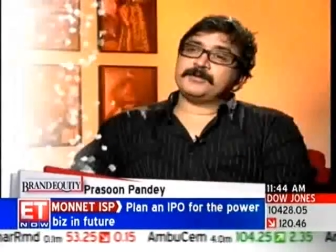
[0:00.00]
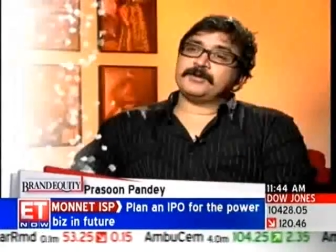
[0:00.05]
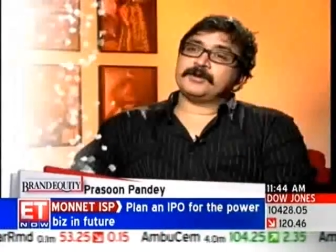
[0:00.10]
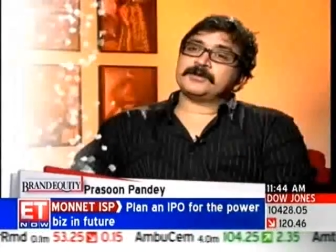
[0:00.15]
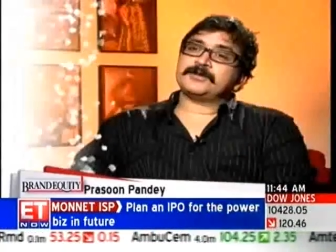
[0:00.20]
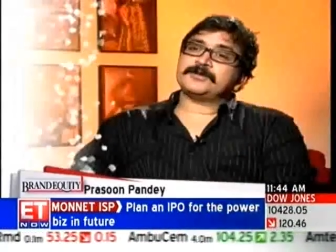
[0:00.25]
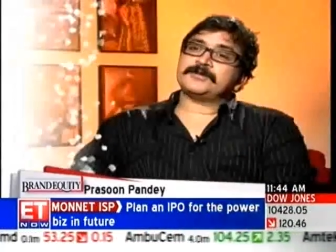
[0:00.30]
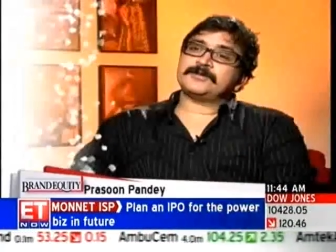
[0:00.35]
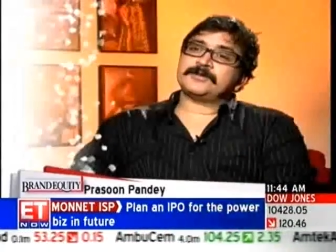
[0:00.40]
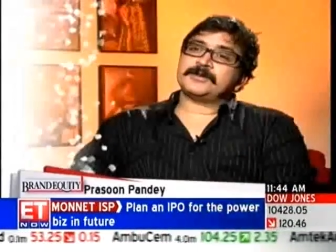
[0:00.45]

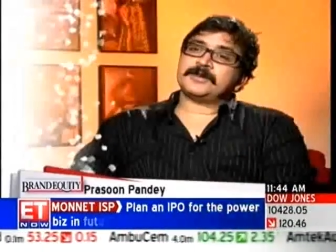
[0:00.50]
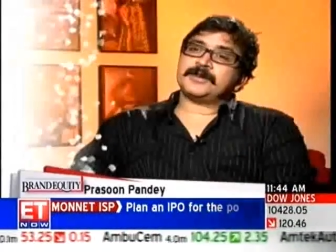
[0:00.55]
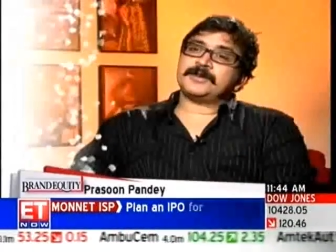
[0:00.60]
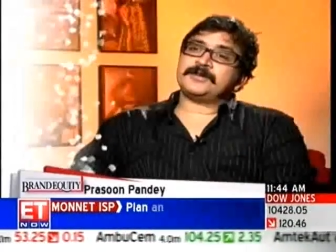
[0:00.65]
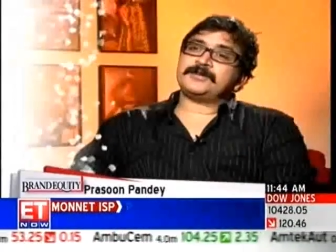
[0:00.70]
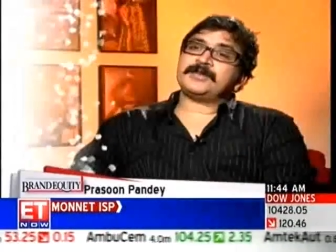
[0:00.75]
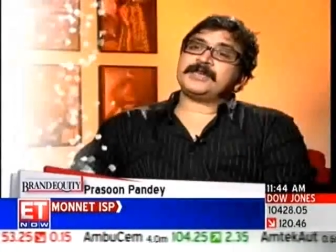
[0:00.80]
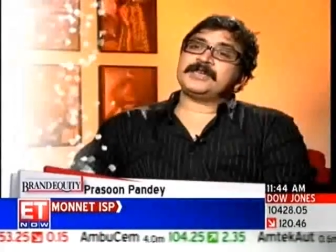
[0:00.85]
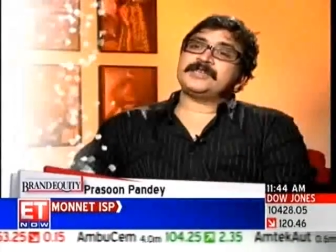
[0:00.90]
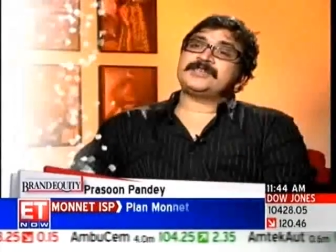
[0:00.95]
Fevicol
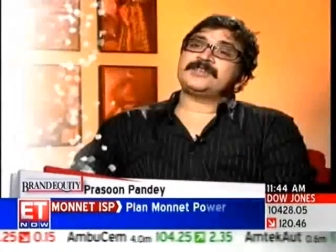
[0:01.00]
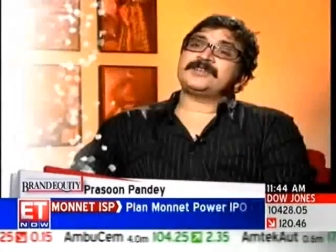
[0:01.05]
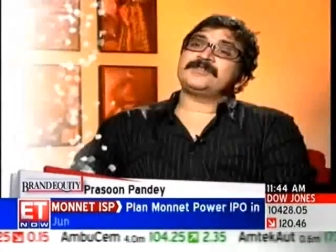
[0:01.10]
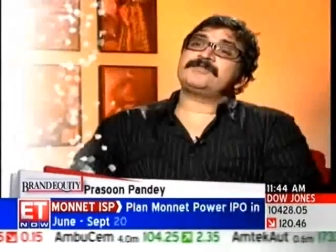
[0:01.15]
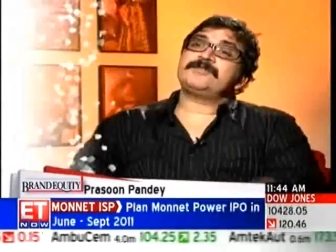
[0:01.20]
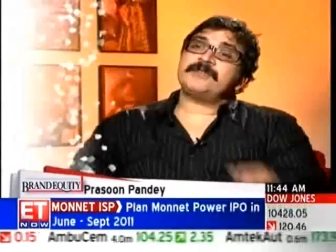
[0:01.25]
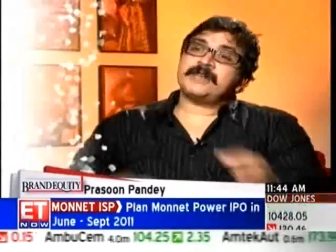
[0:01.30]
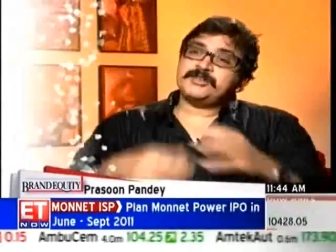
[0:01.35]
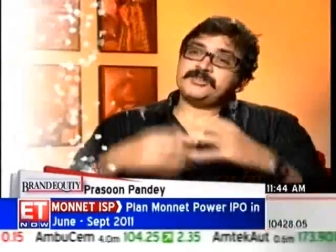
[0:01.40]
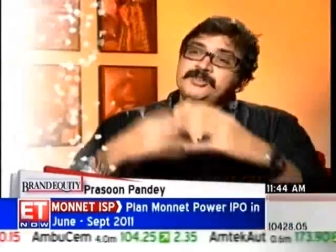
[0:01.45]
is, re is
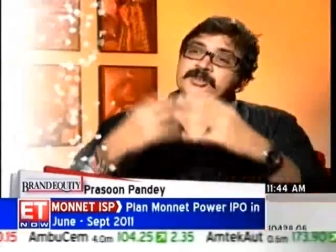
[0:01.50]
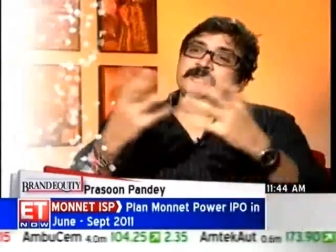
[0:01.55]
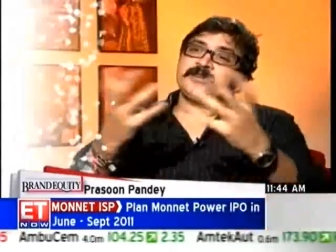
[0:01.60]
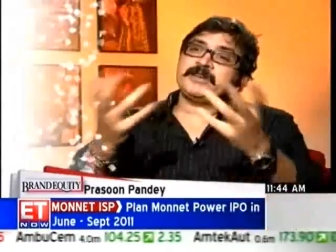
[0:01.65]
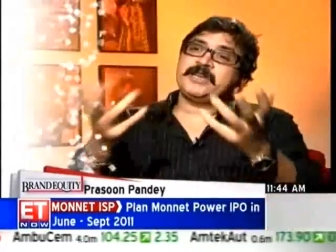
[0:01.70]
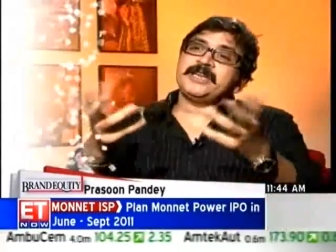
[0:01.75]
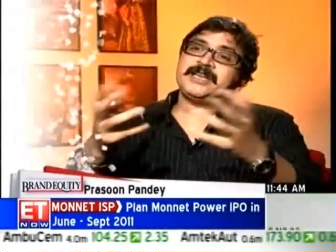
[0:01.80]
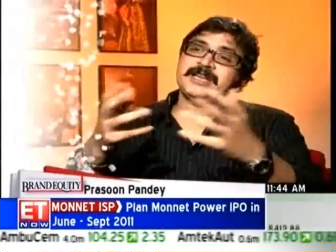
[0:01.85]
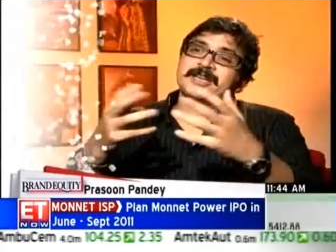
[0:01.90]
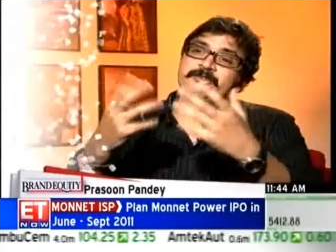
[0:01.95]

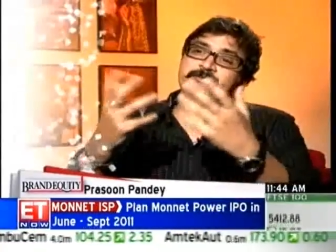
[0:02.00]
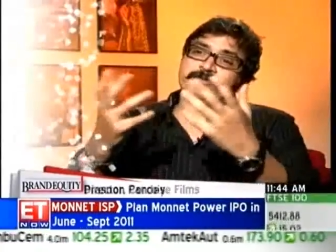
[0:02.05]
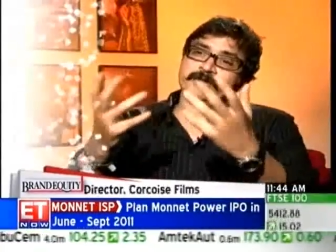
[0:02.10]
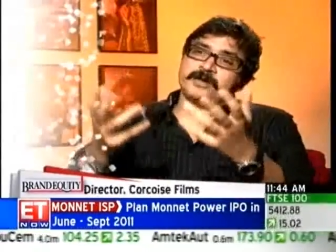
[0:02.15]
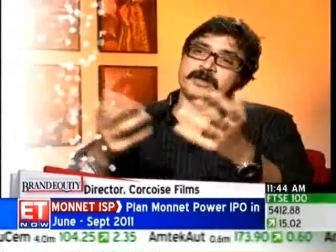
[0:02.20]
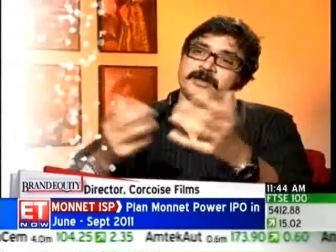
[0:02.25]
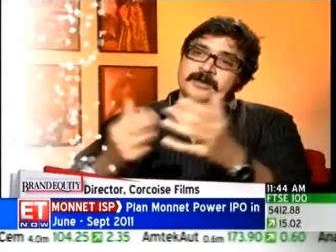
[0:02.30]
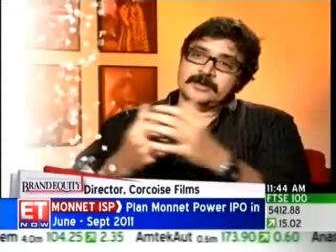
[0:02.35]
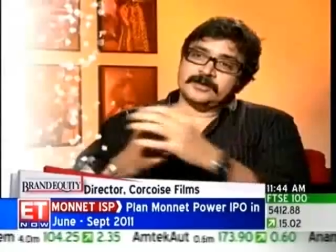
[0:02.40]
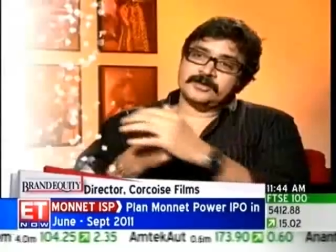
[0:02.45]
refreshingly
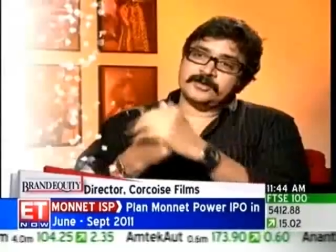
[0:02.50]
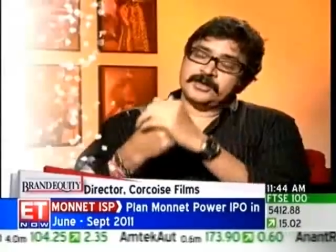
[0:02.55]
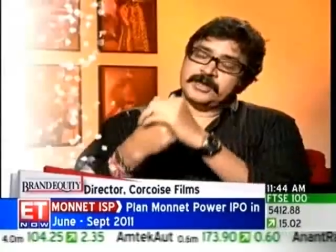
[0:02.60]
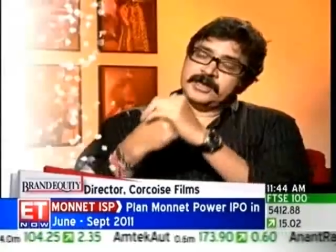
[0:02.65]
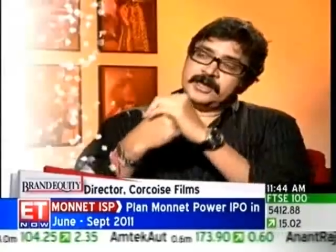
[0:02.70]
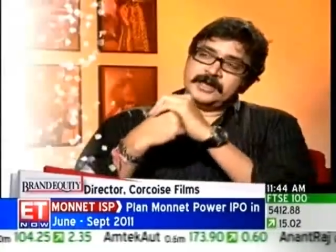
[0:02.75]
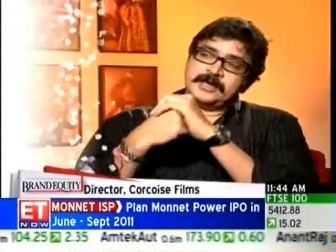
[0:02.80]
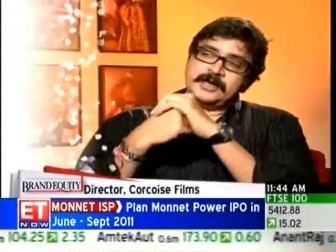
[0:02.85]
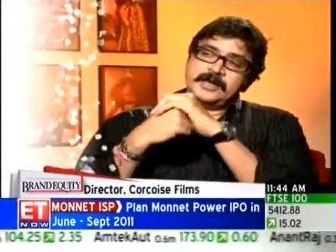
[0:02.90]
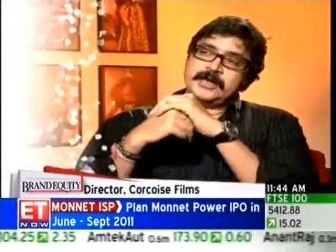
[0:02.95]
real. So
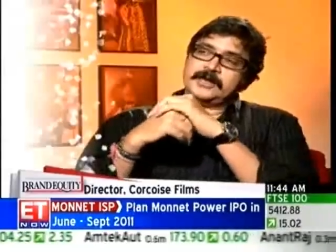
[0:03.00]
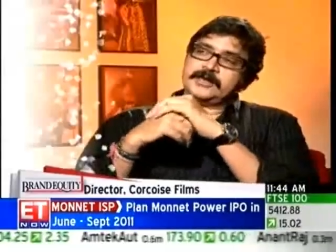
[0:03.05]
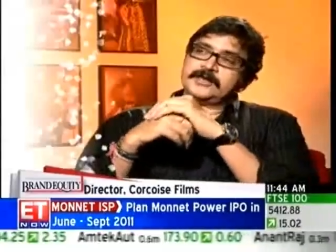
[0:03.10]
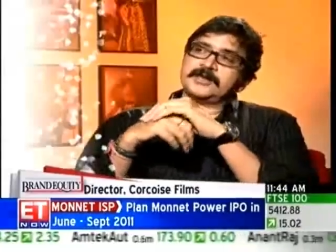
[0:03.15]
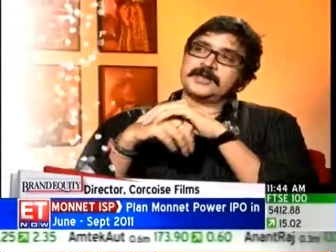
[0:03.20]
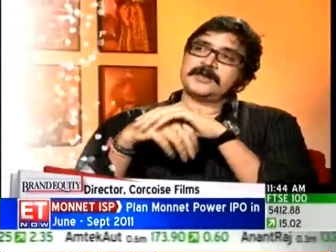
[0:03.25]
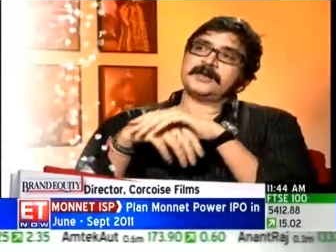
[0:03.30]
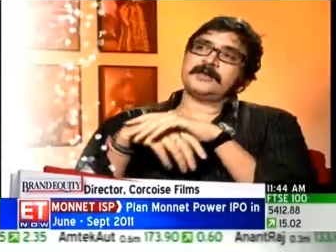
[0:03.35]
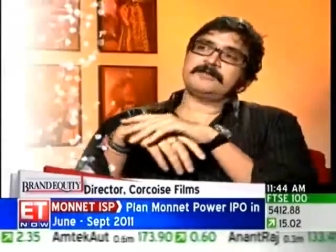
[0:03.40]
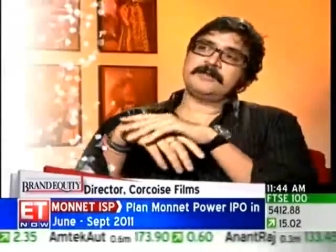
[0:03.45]
it,
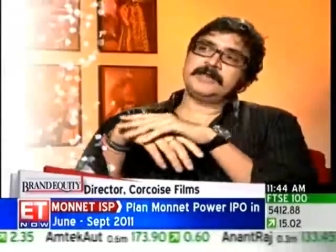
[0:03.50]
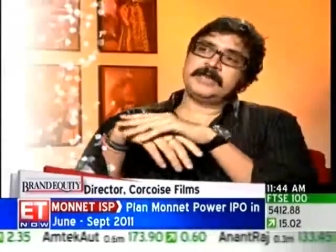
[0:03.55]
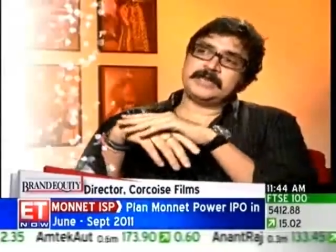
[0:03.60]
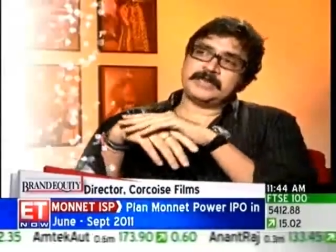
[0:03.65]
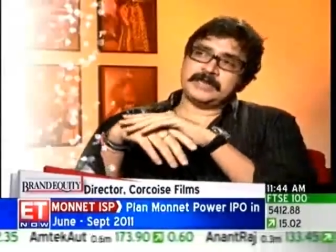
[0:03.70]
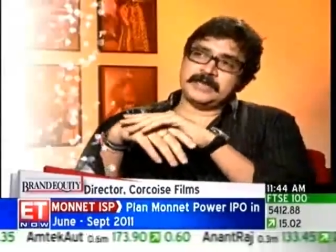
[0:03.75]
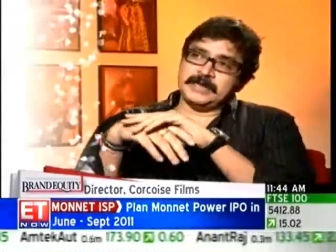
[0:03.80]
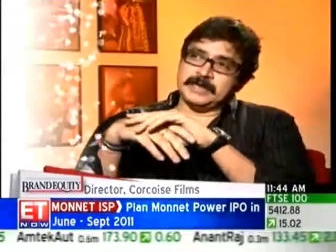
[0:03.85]
it's a lovely